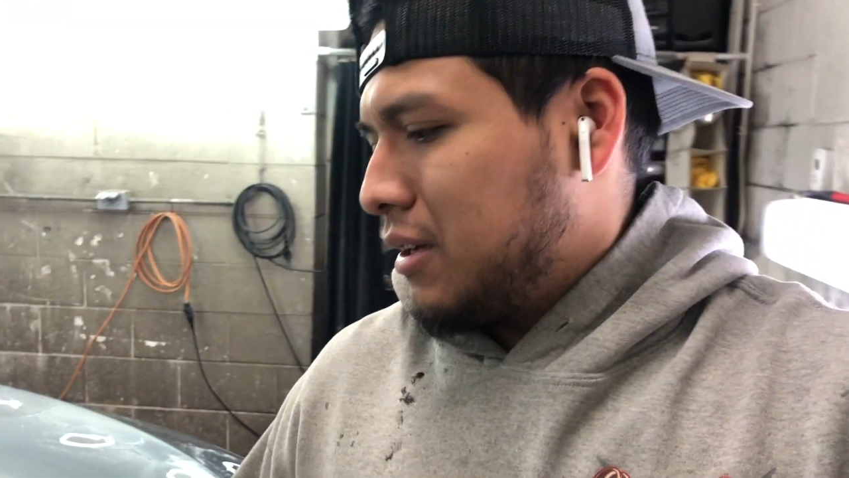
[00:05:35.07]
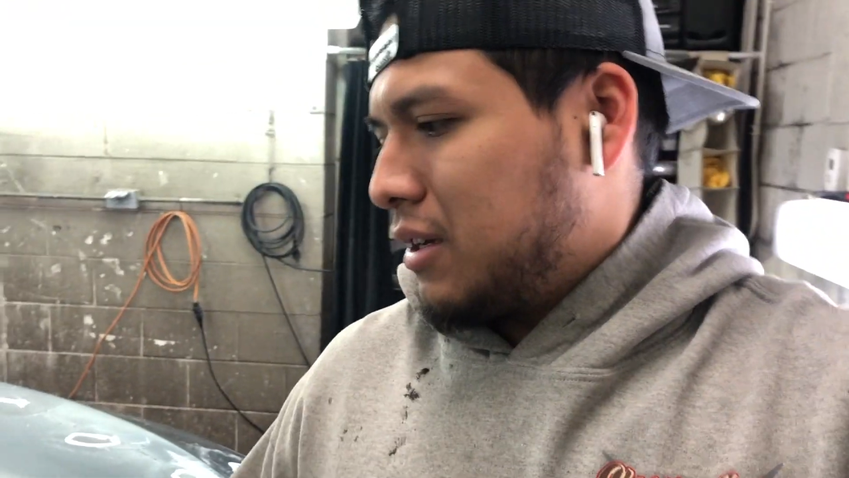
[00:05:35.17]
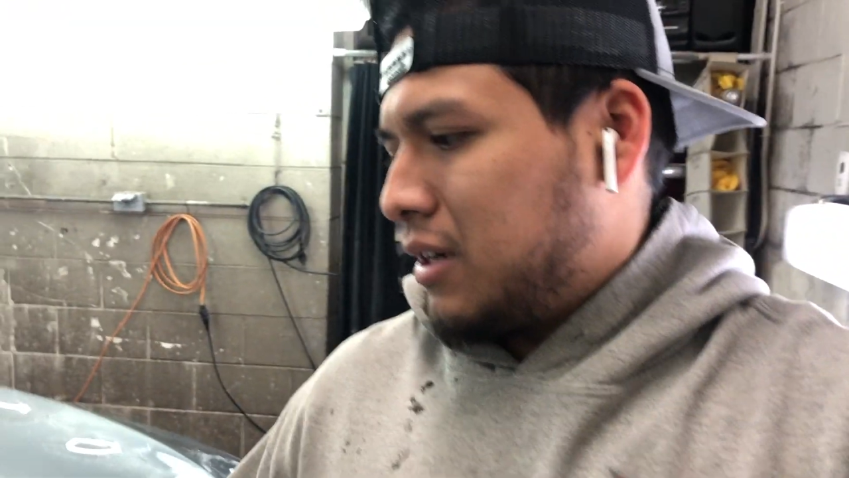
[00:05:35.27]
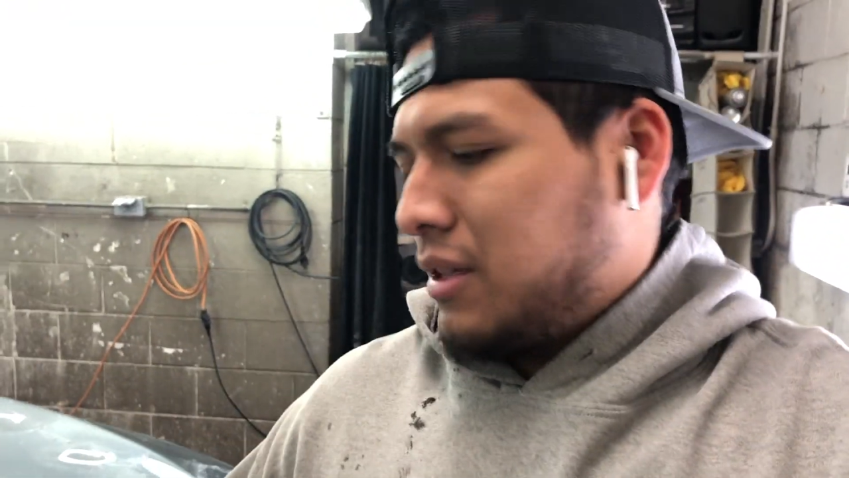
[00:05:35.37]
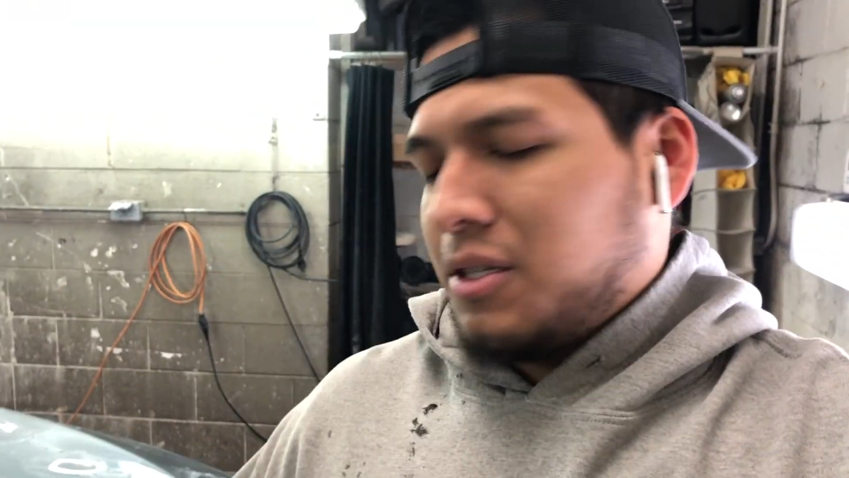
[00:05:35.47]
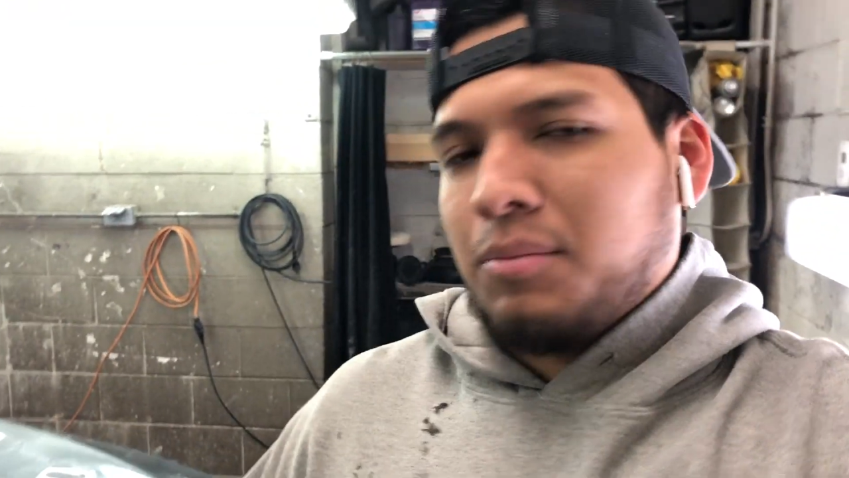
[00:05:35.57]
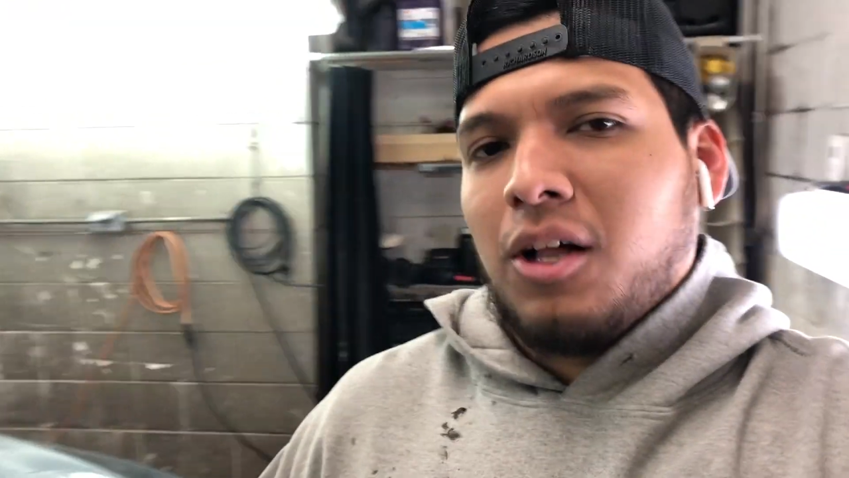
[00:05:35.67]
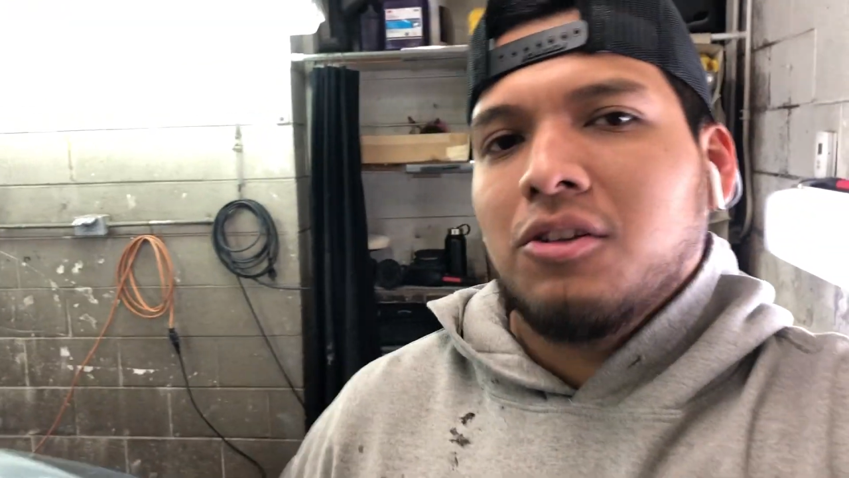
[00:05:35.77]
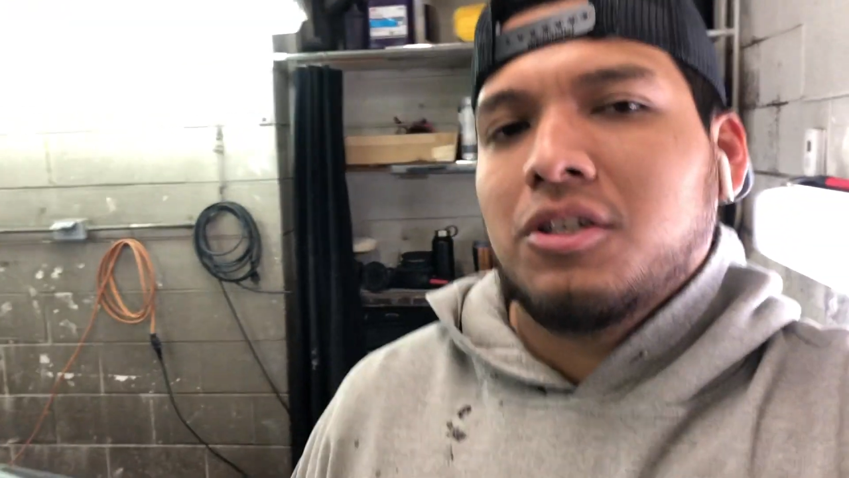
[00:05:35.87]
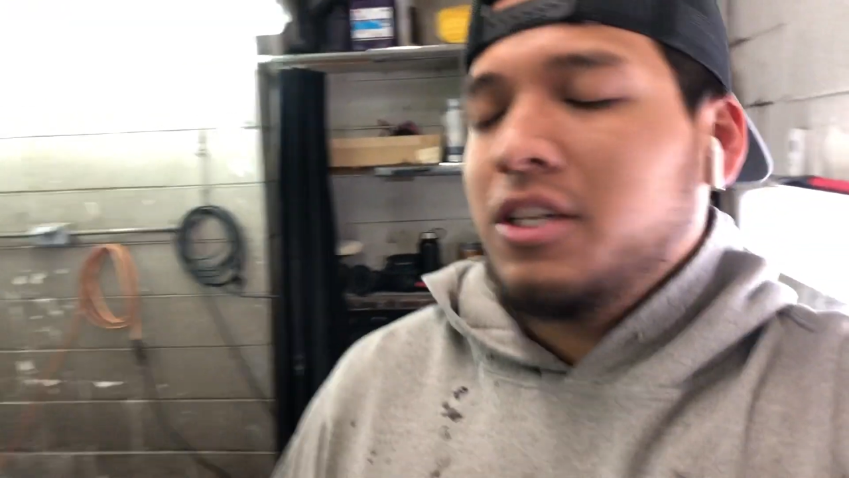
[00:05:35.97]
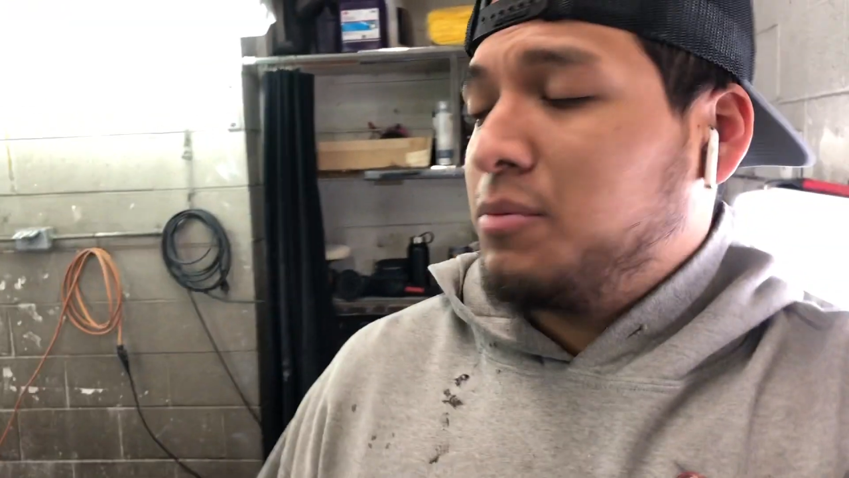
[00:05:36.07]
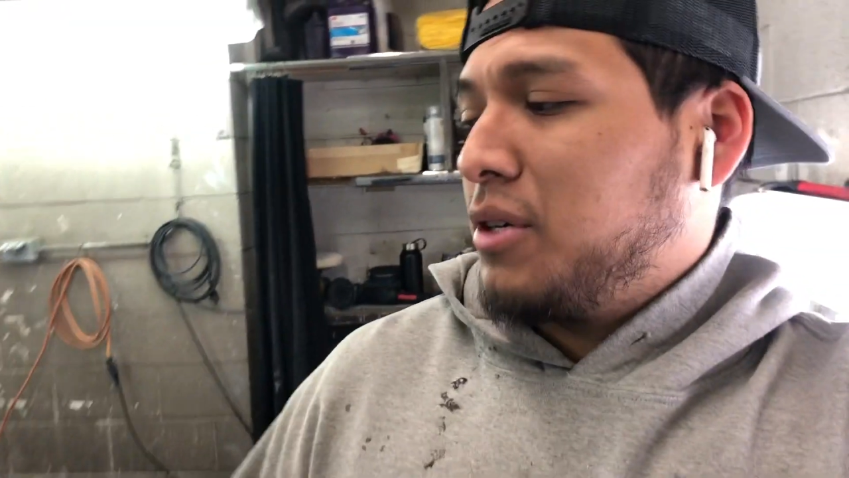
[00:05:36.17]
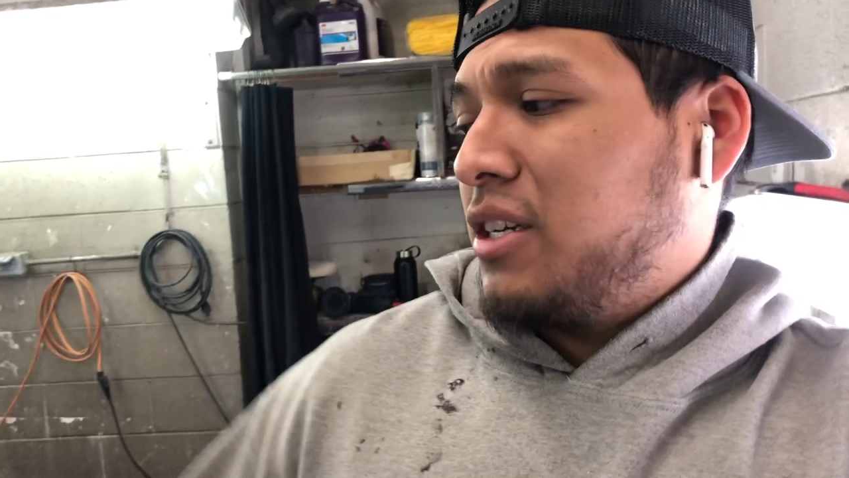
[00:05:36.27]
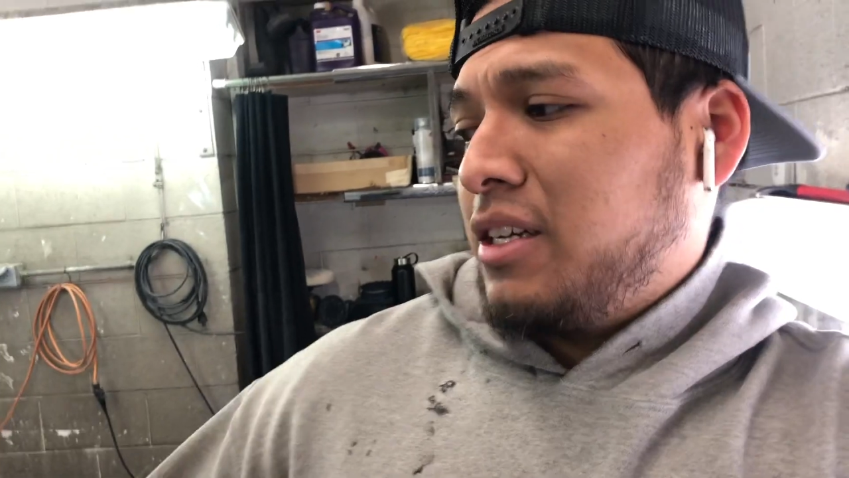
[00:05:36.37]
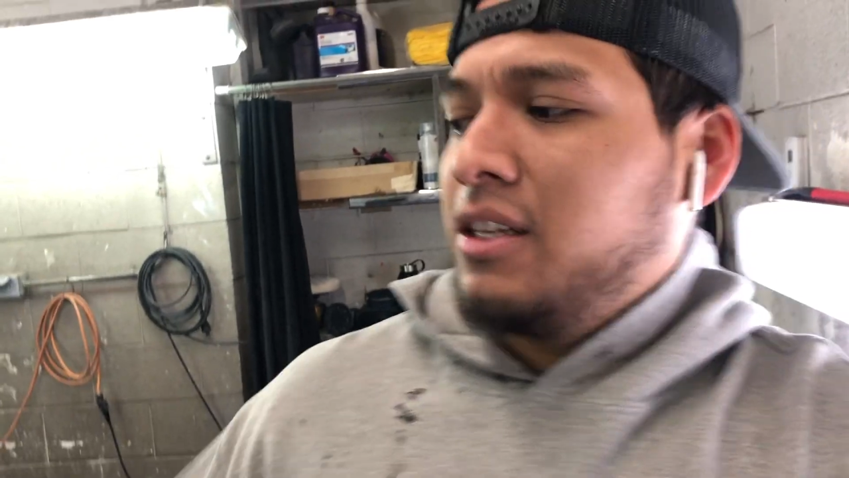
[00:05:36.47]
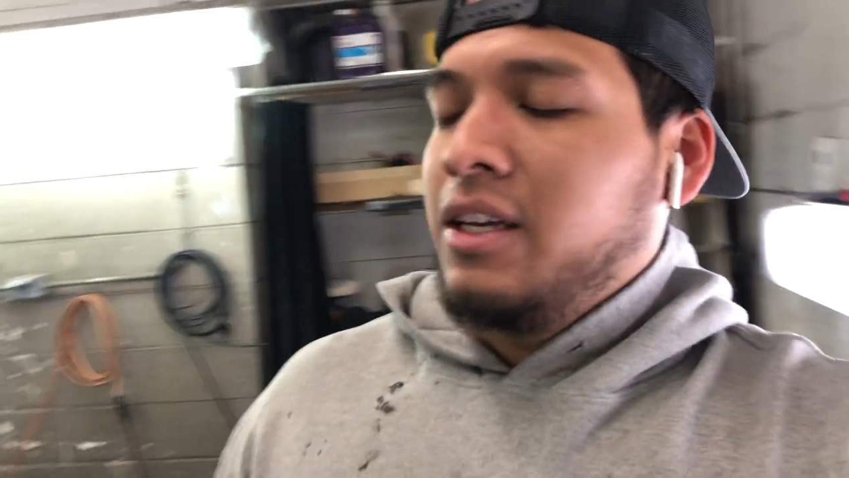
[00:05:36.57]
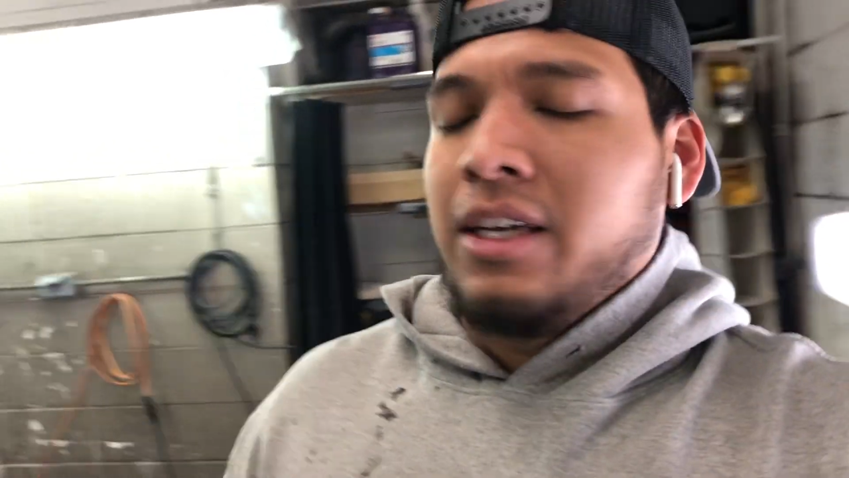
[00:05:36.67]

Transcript: this polish is, but